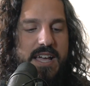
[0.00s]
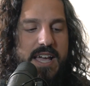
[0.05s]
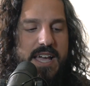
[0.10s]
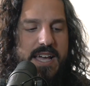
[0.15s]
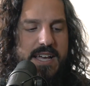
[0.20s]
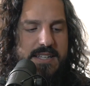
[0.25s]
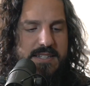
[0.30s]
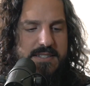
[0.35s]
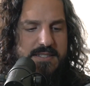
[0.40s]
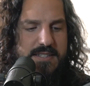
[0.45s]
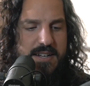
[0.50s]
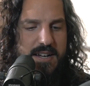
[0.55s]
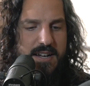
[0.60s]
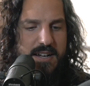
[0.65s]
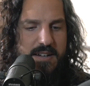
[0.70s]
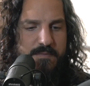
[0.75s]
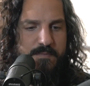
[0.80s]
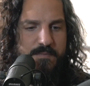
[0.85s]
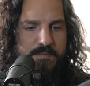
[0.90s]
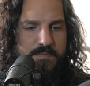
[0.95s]
And
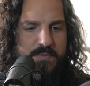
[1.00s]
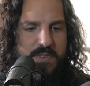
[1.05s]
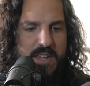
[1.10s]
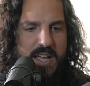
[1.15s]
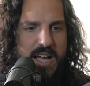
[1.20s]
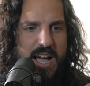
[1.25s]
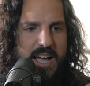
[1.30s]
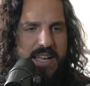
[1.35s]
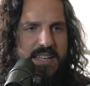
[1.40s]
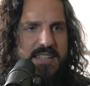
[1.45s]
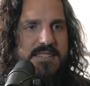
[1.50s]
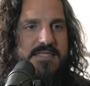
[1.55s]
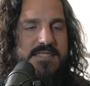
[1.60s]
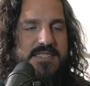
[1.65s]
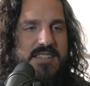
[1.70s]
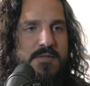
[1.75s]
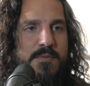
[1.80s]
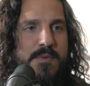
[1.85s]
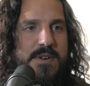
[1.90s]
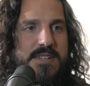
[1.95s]
I
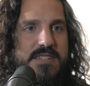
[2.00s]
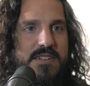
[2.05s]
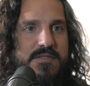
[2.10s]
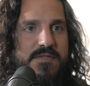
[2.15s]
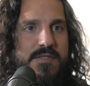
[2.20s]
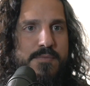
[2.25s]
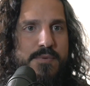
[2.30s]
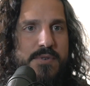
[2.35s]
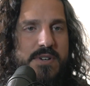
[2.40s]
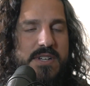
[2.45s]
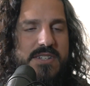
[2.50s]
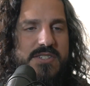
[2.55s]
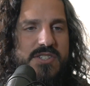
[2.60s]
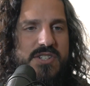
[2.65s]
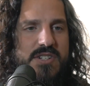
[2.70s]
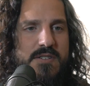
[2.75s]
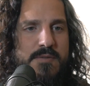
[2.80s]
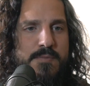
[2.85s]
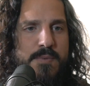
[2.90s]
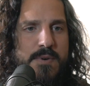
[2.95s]
consider myself a pretty
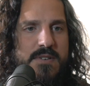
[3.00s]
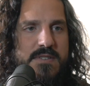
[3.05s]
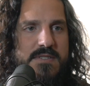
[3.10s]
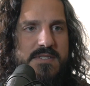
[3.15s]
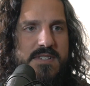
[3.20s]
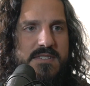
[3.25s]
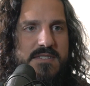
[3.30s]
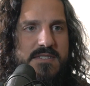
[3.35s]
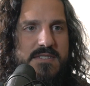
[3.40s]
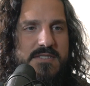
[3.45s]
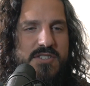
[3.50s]
chill person.